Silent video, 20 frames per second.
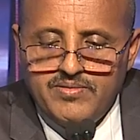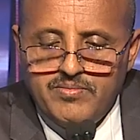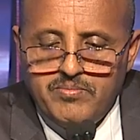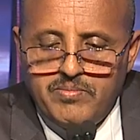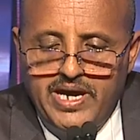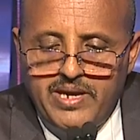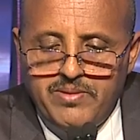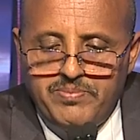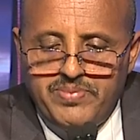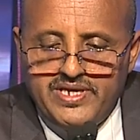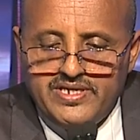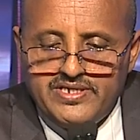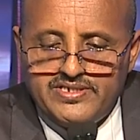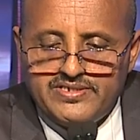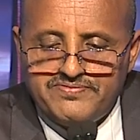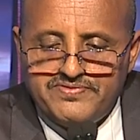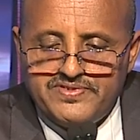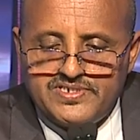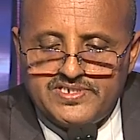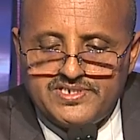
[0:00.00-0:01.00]
by being the
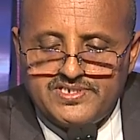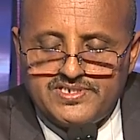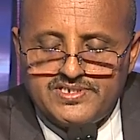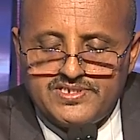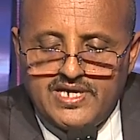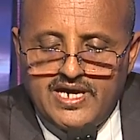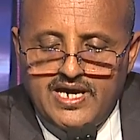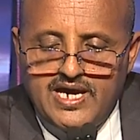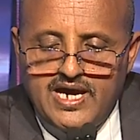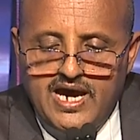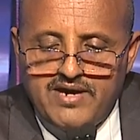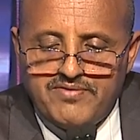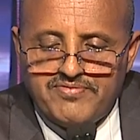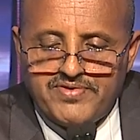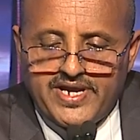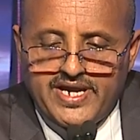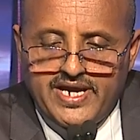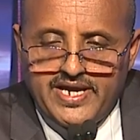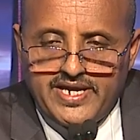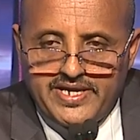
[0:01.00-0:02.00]
first
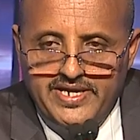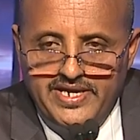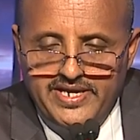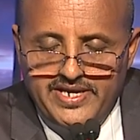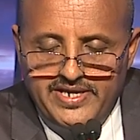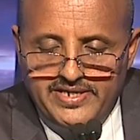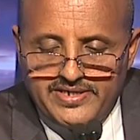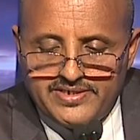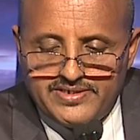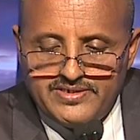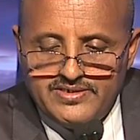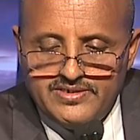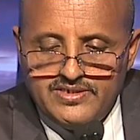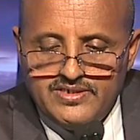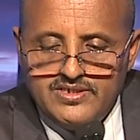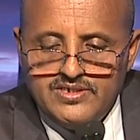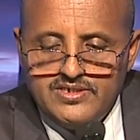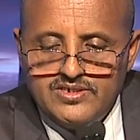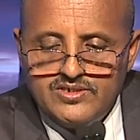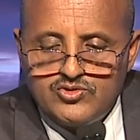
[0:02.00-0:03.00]
African carrier
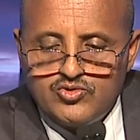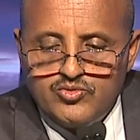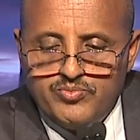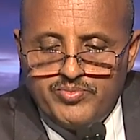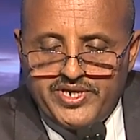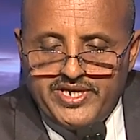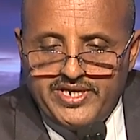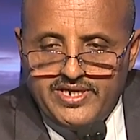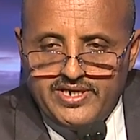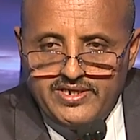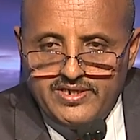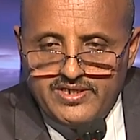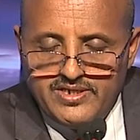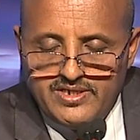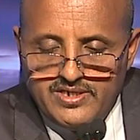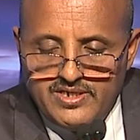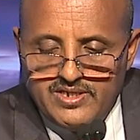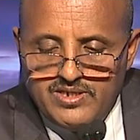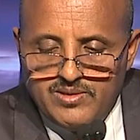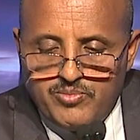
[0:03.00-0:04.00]
to bring
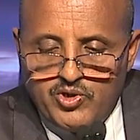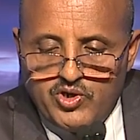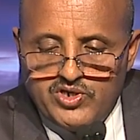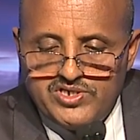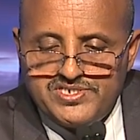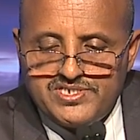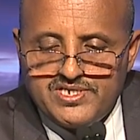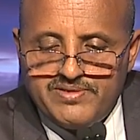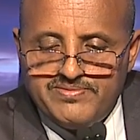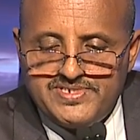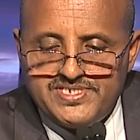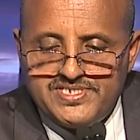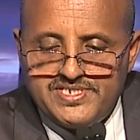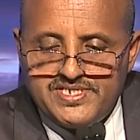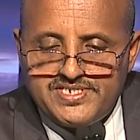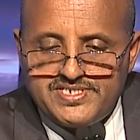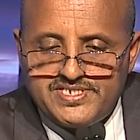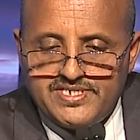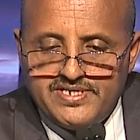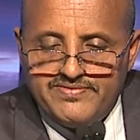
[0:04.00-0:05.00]
the Boeing
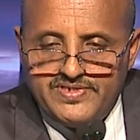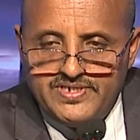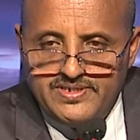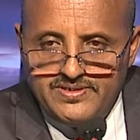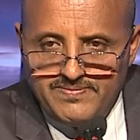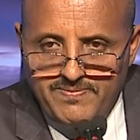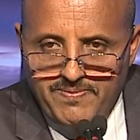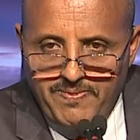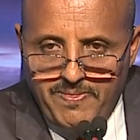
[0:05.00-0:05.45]
767.